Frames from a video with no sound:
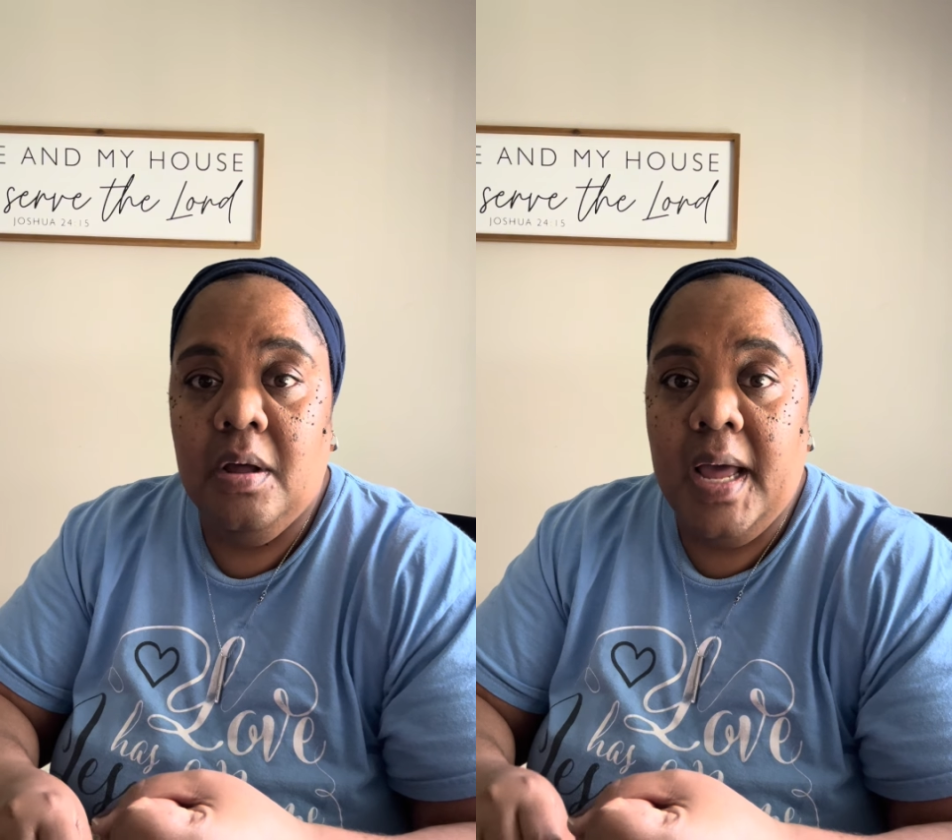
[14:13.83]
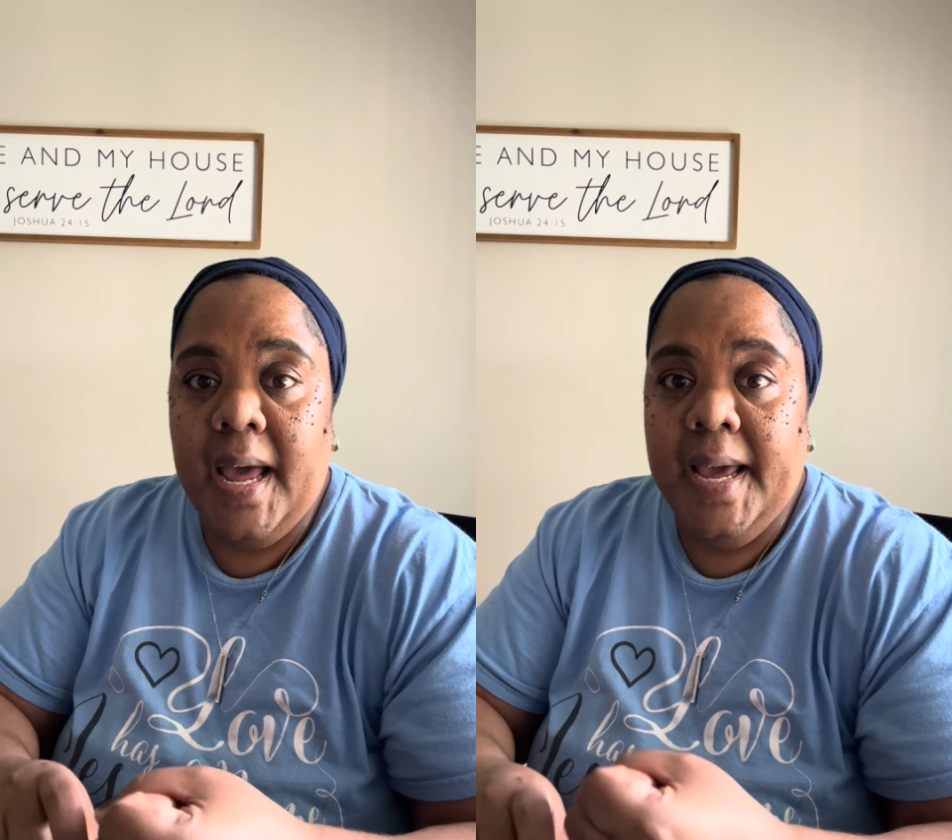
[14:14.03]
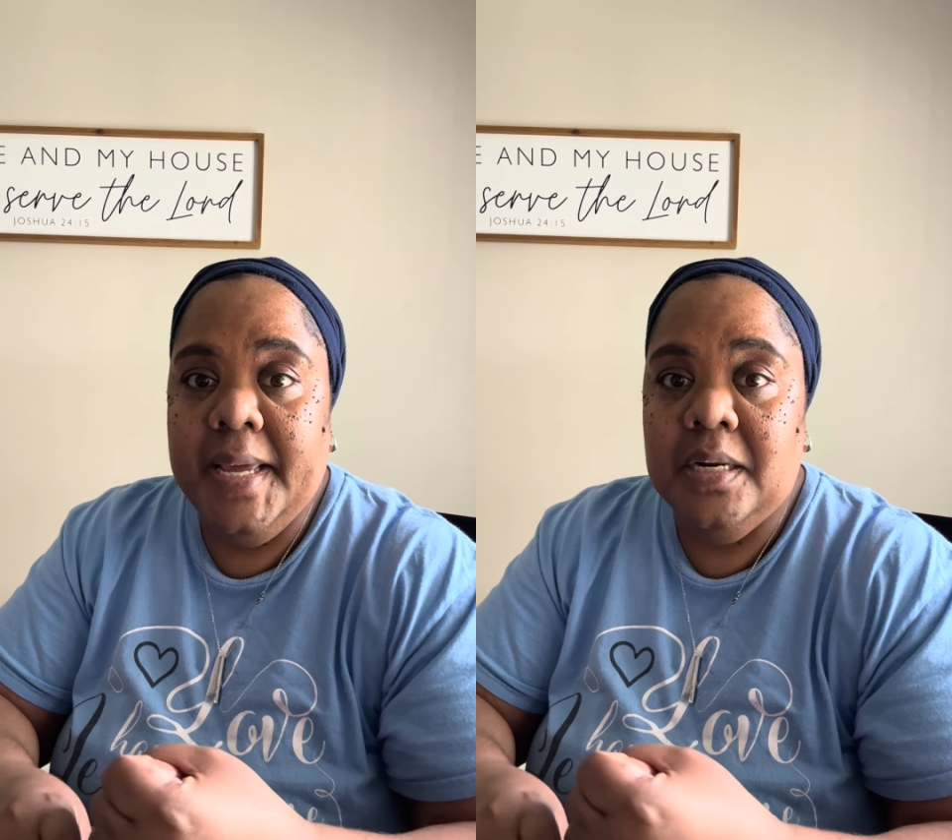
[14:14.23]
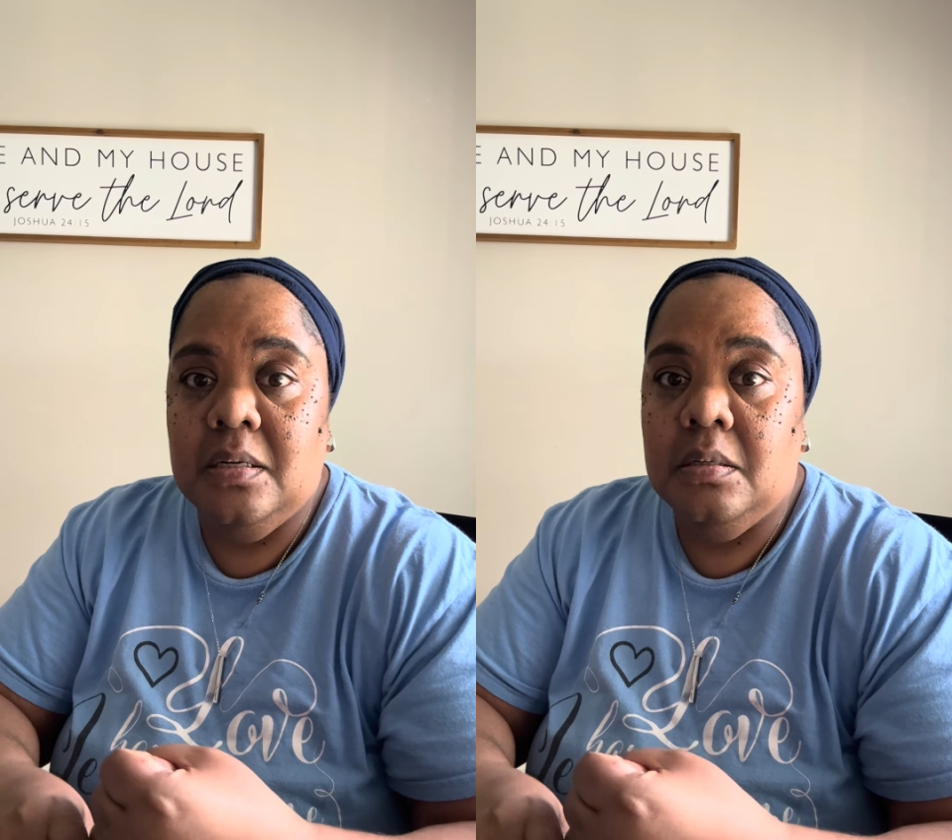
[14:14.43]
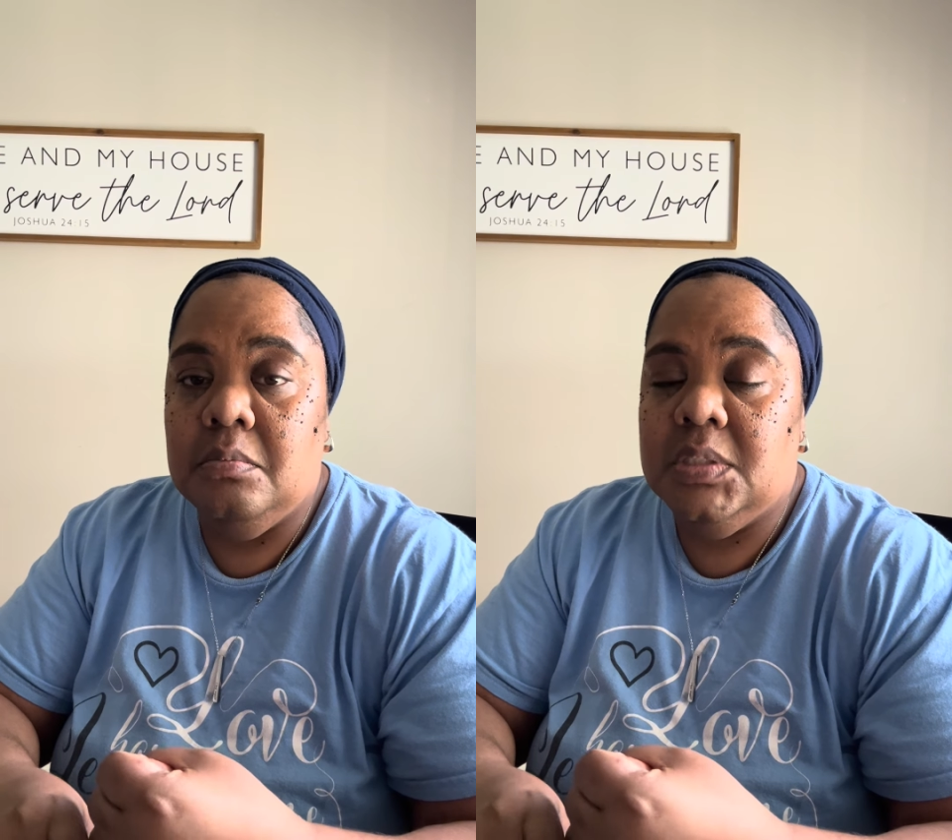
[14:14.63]

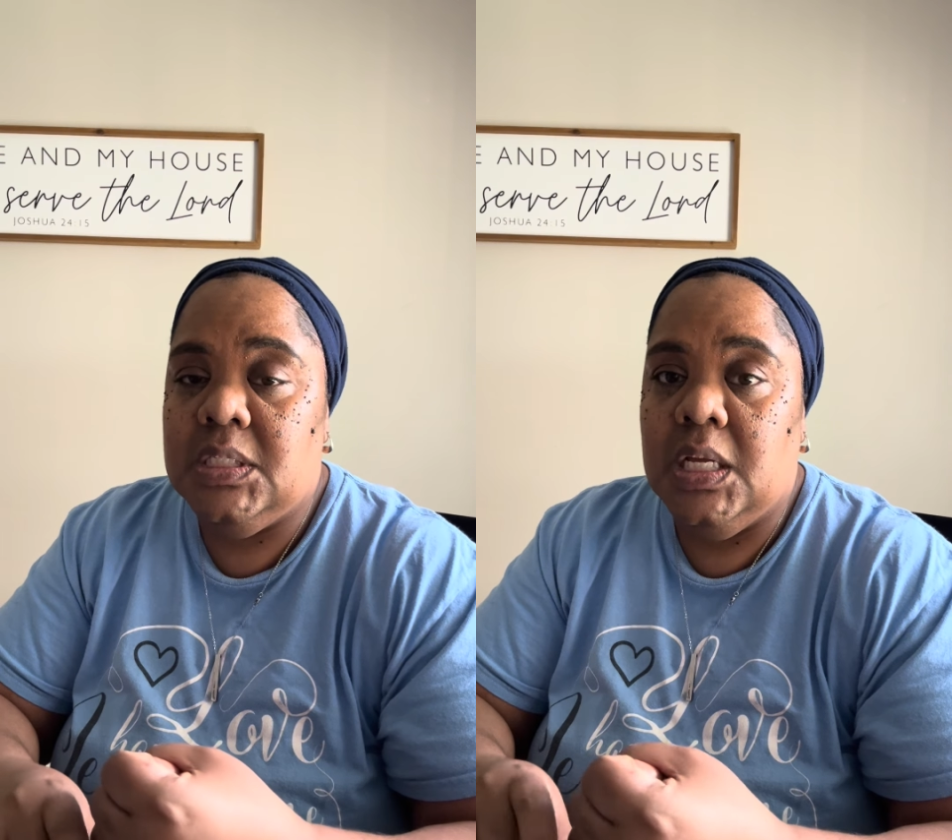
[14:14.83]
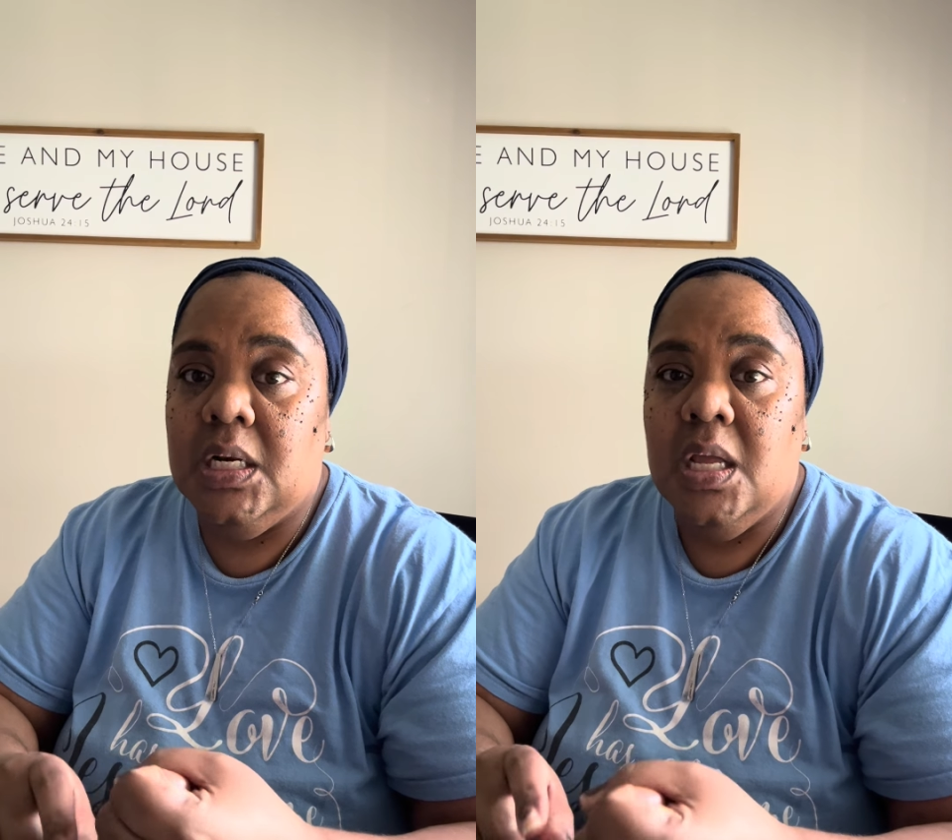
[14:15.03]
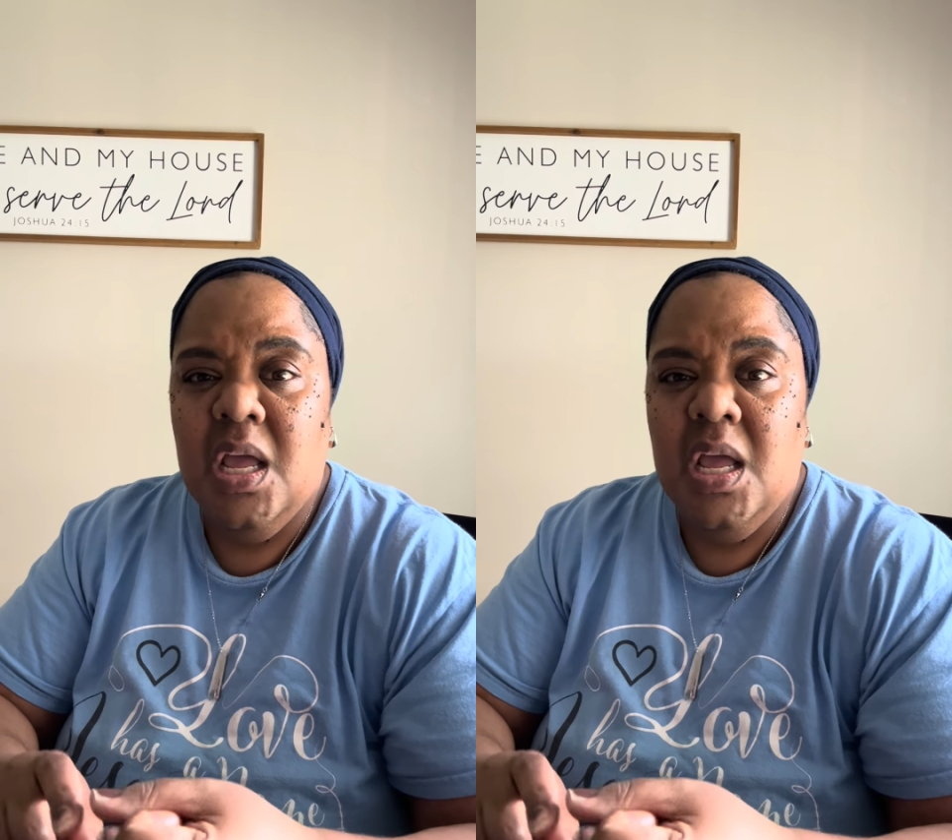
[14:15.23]
items and